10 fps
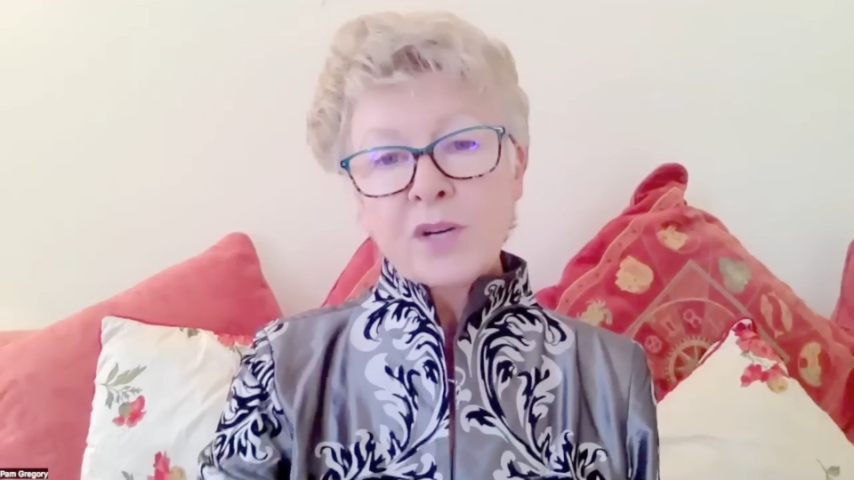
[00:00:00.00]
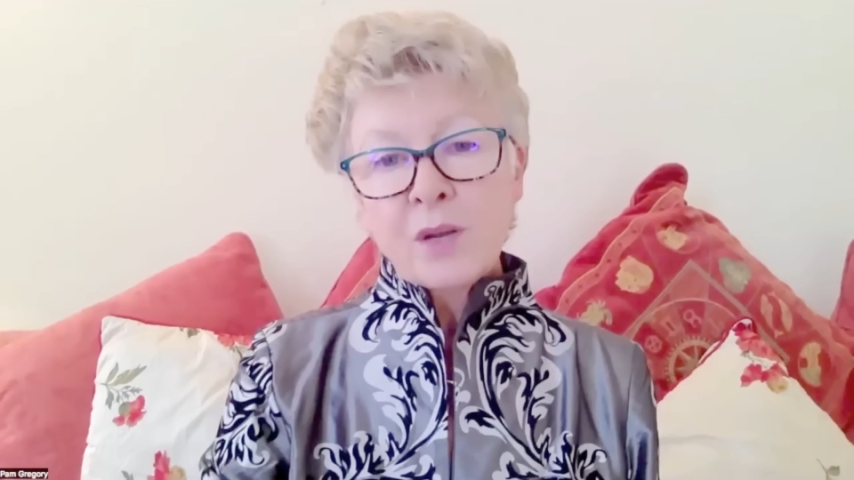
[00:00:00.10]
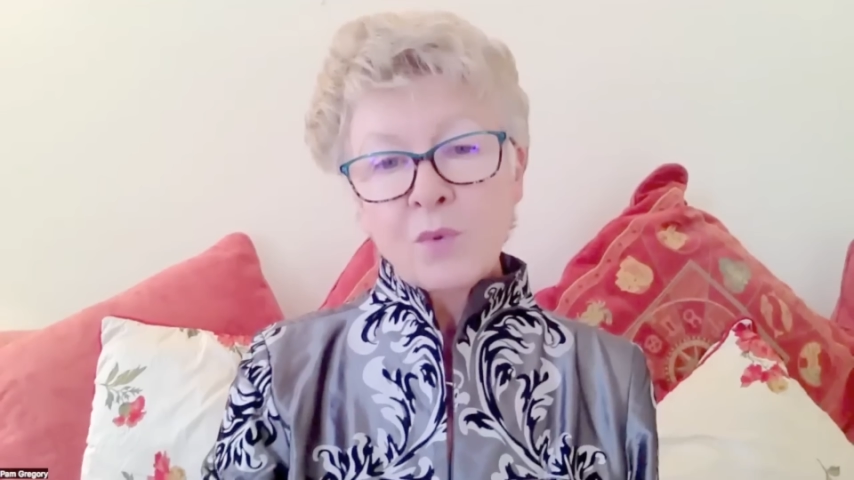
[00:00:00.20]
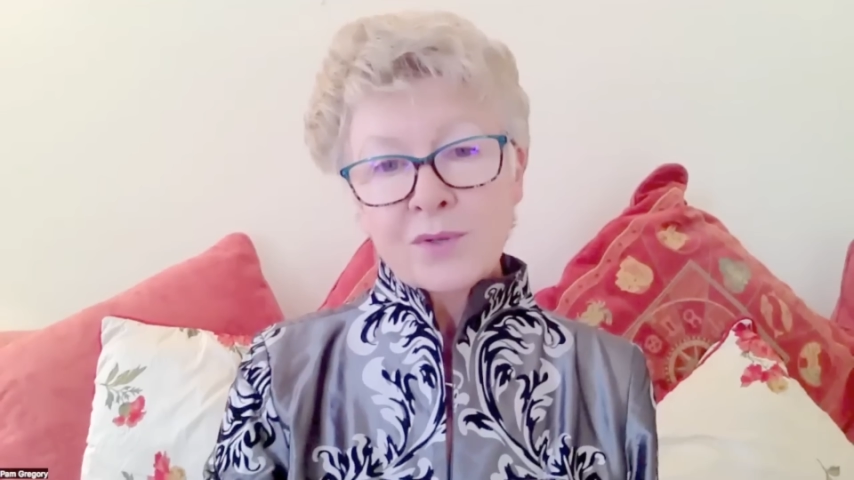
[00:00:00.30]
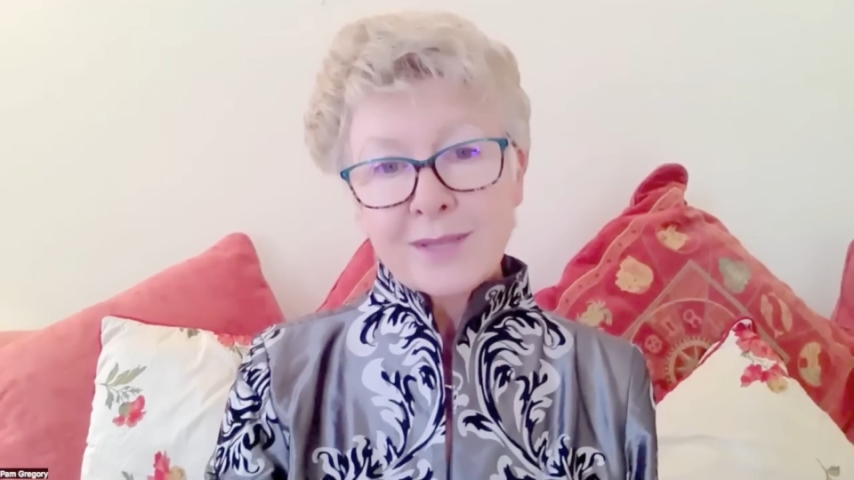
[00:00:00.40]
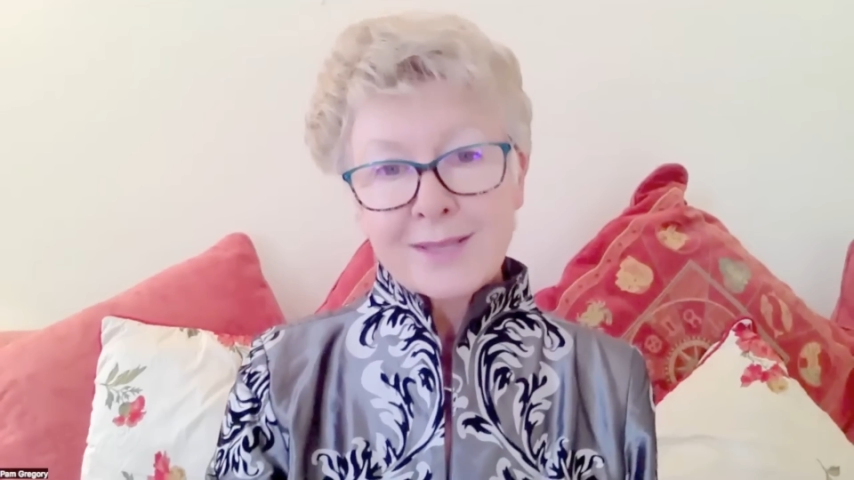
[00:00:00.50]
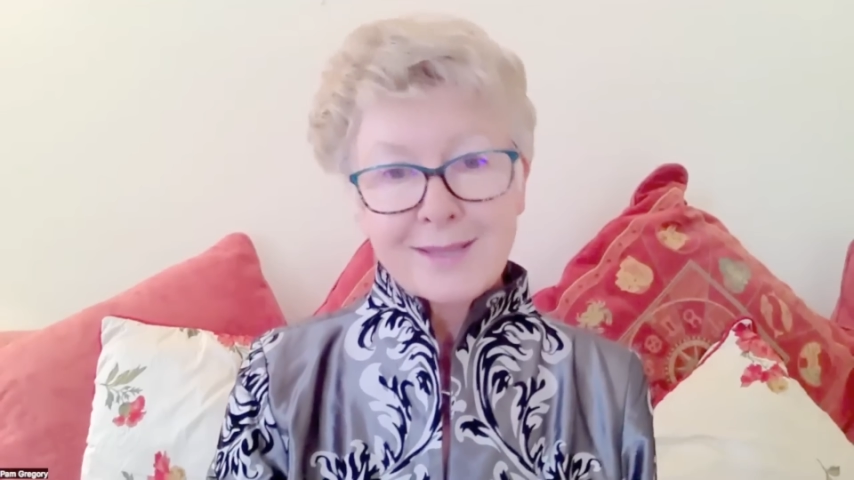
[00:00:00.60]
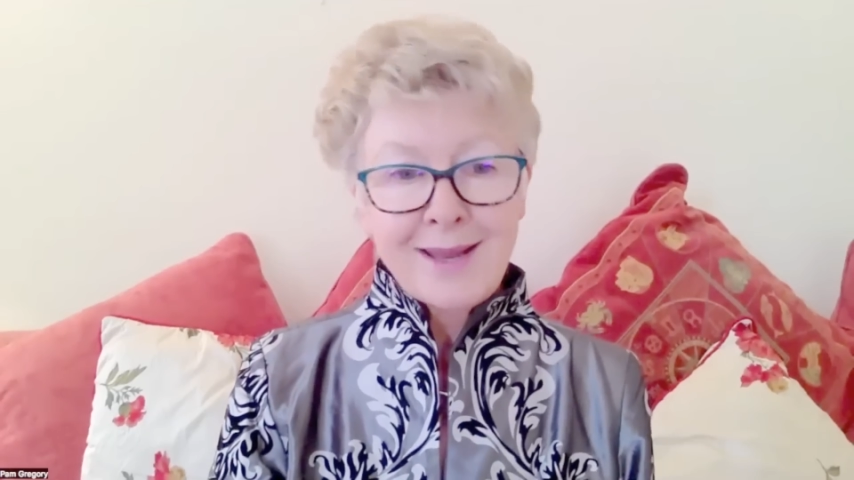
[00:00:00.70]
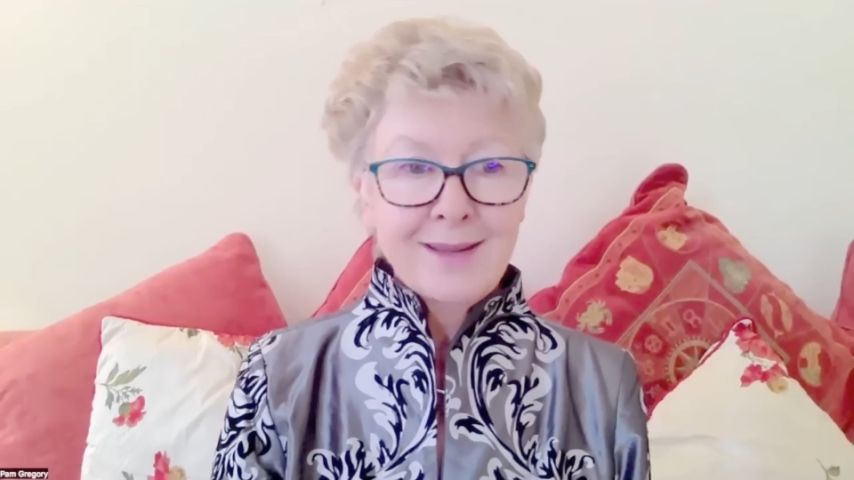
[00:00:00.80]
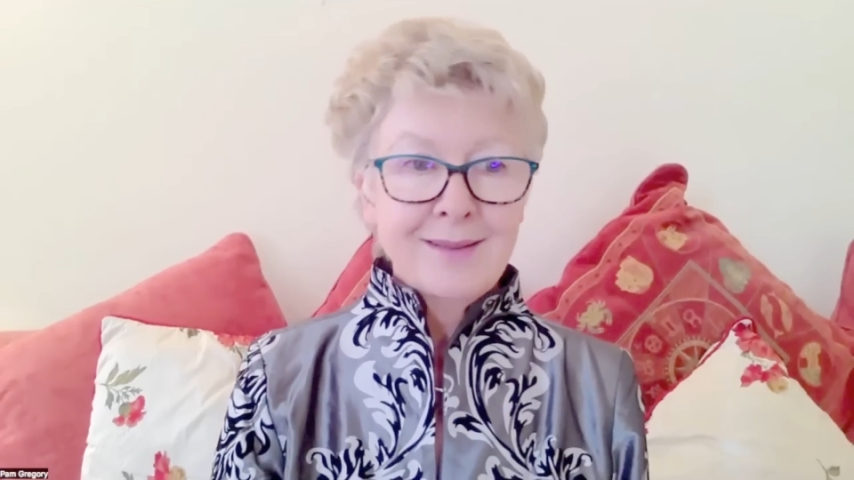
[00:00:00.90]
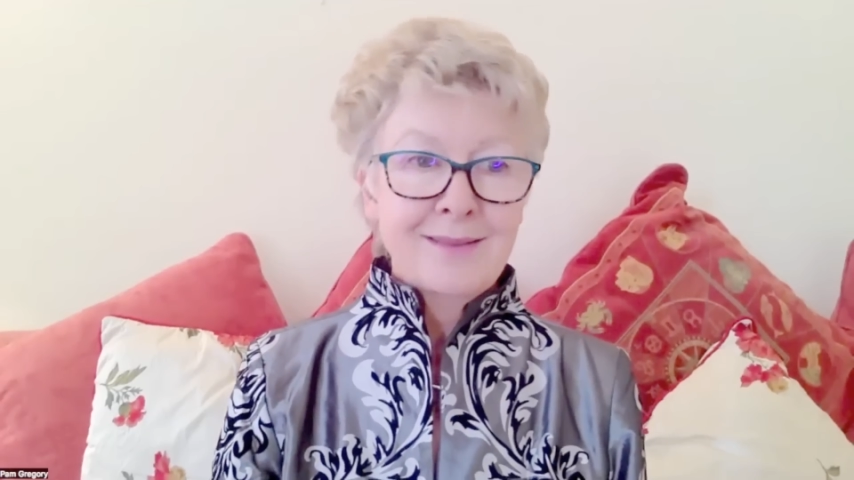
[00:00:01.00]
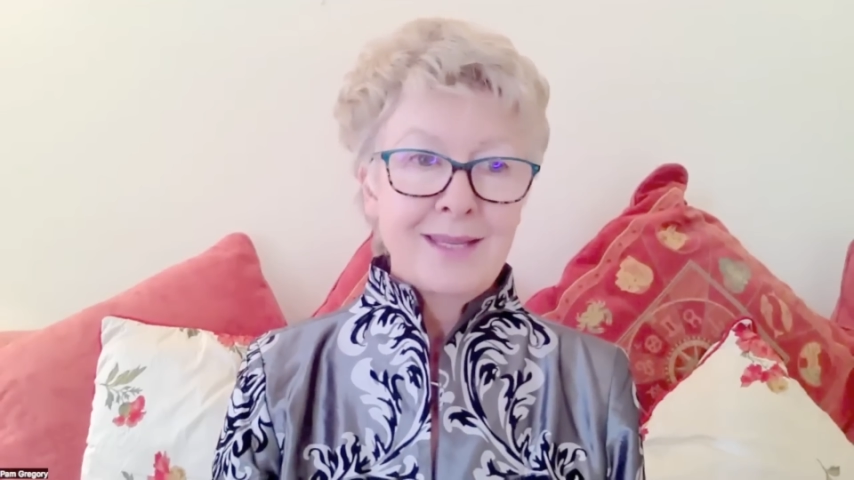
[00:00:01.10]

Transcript: what I want to say at